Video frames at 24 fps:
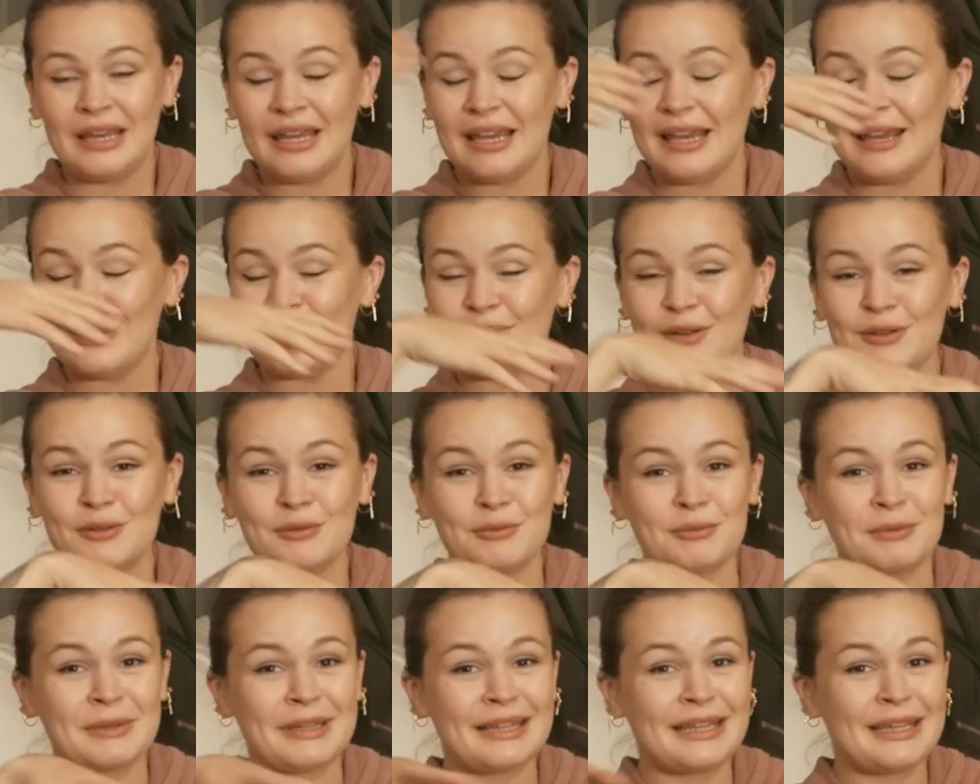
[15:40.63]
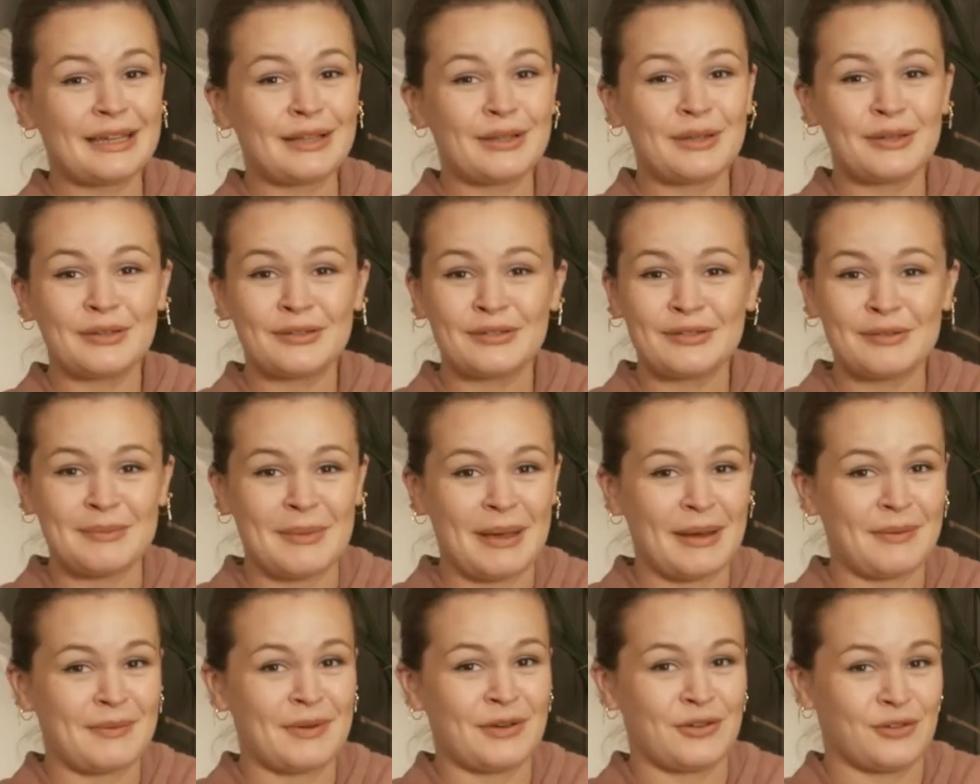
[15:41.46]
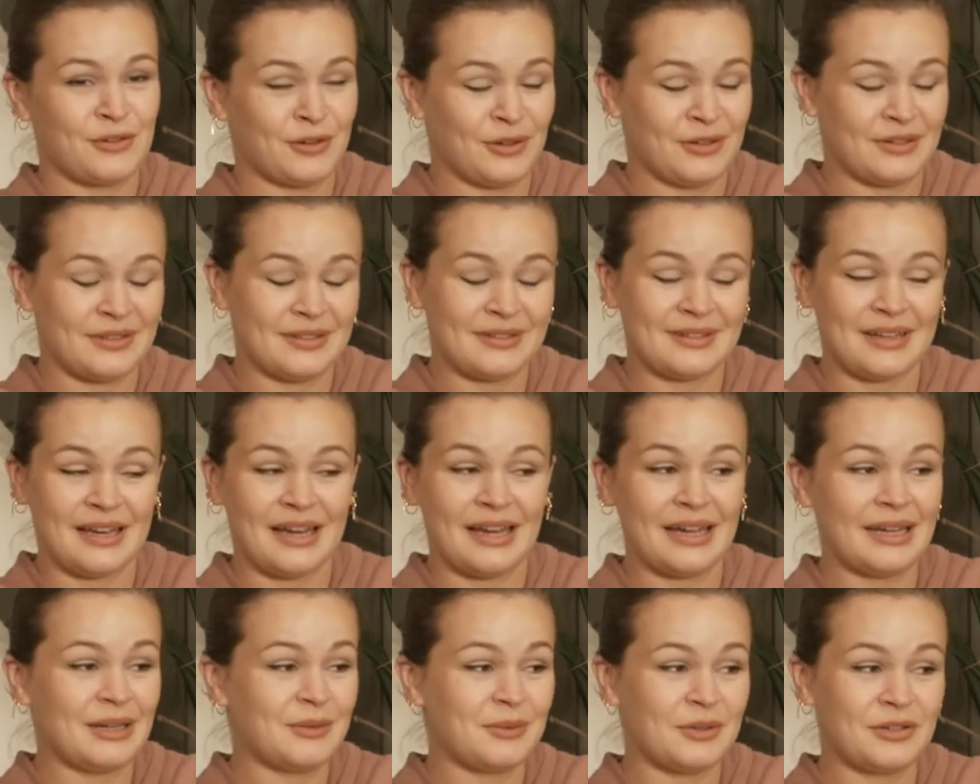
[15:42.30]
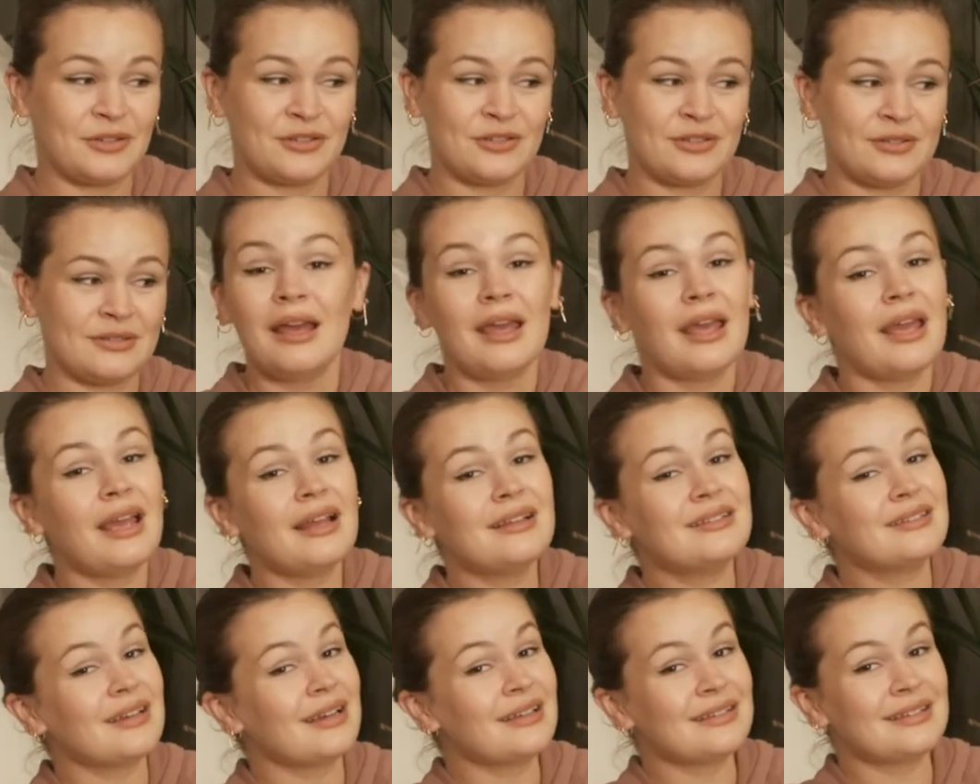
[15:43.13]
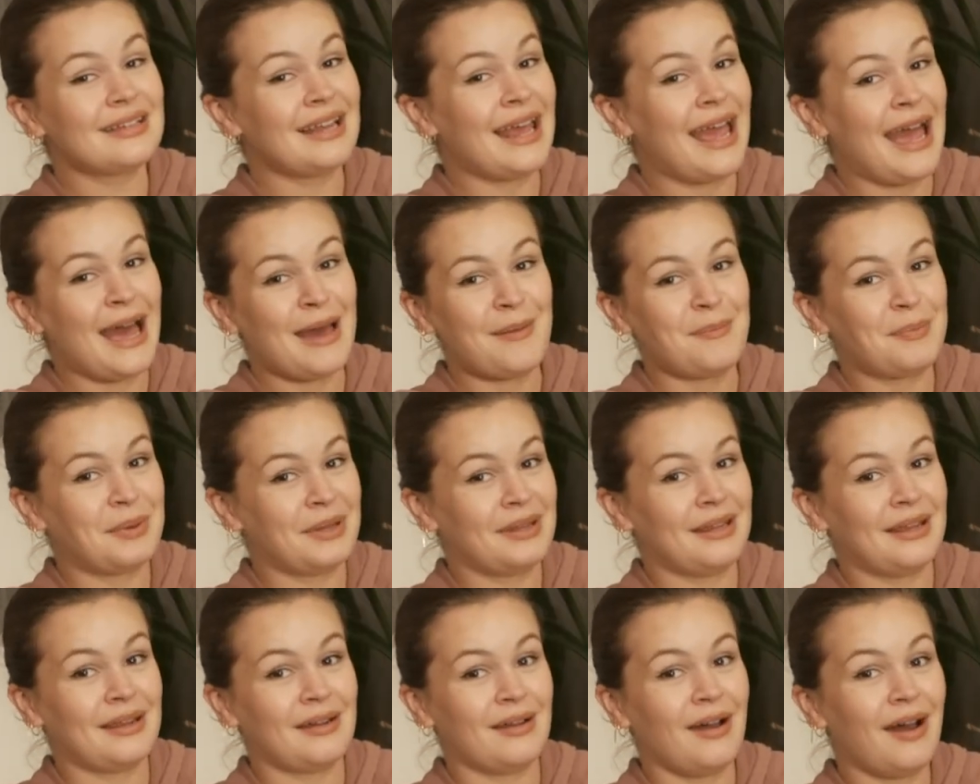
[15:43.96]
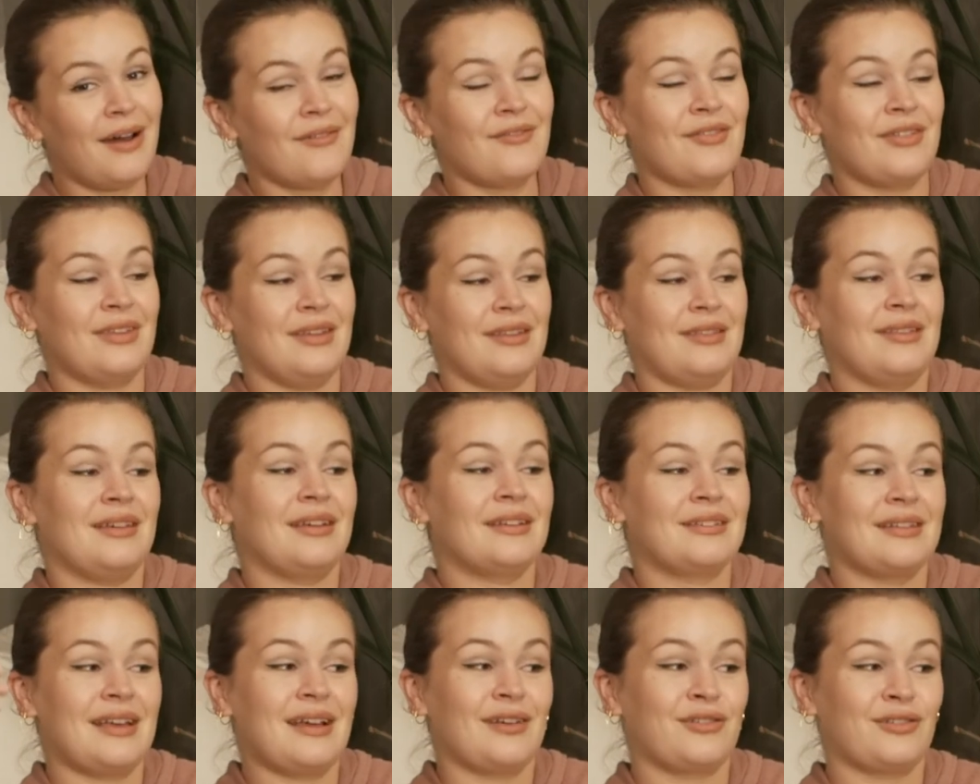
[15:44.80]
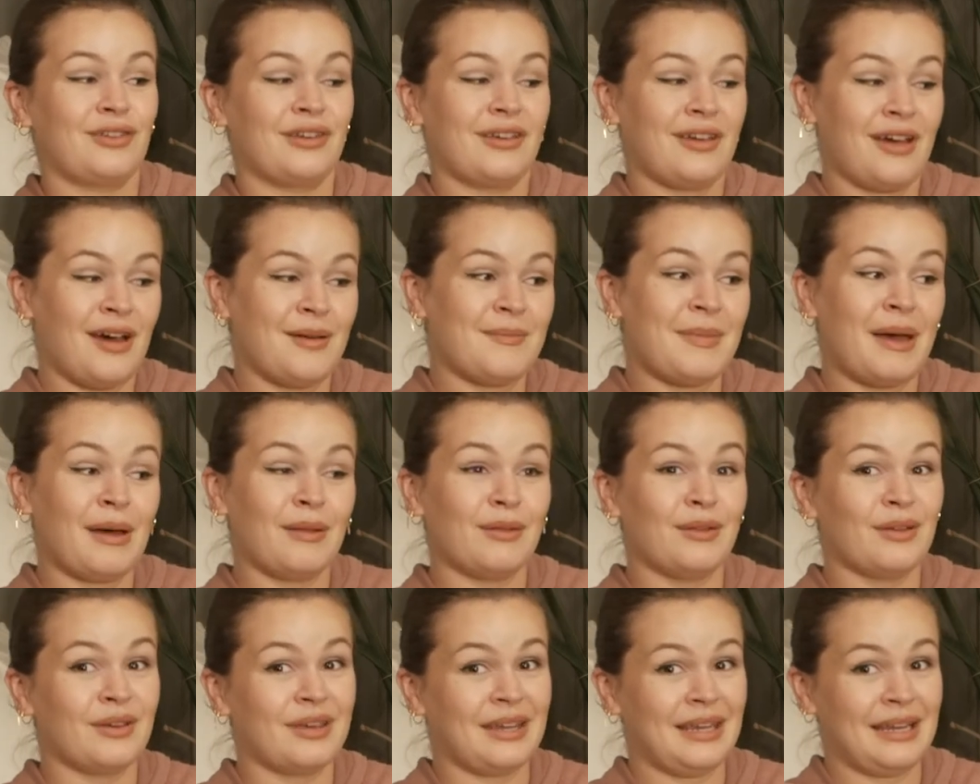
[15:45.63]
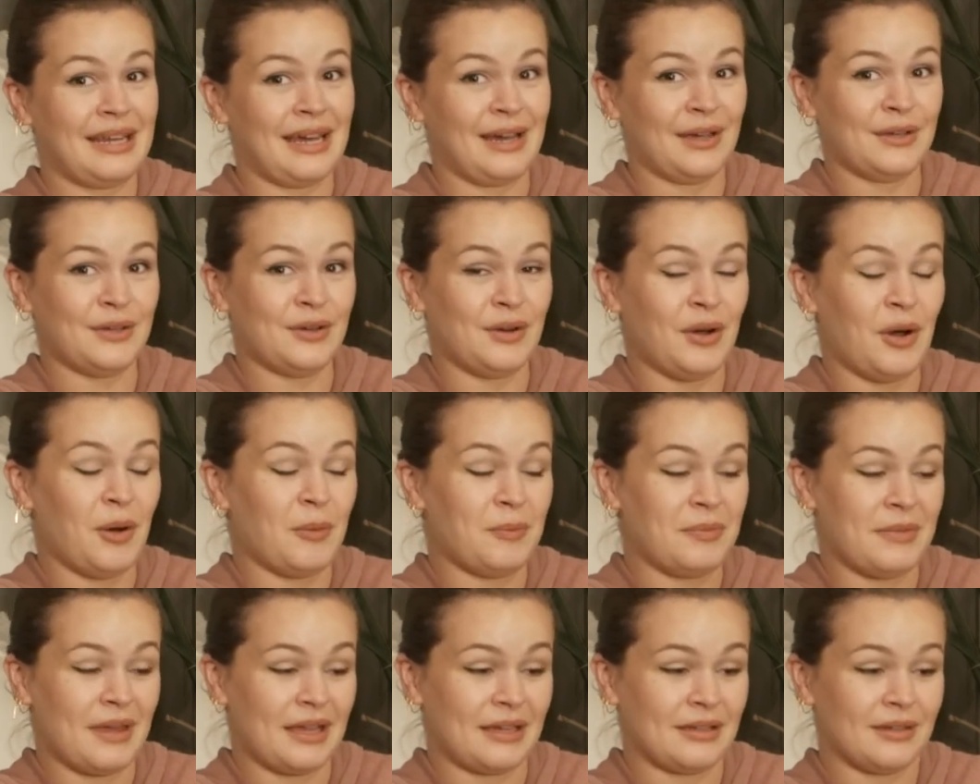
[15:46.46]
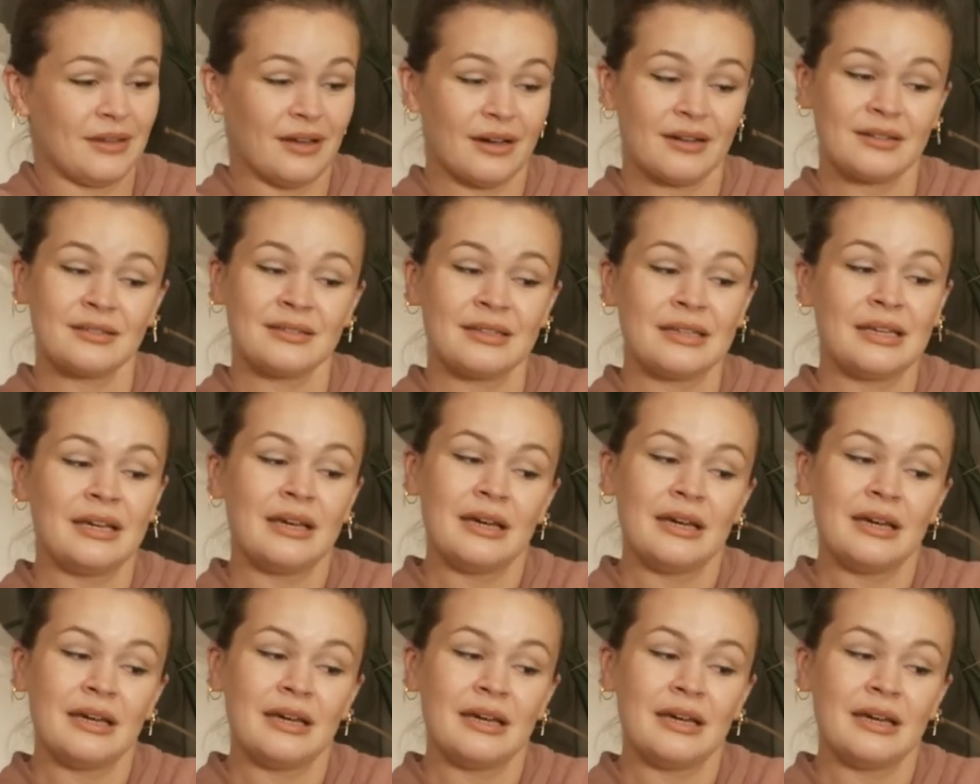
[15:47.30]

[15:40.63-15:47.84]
It looks really close to my original design, which it doesn't happen that often that things actually come out looking how you'd hope they'd looked.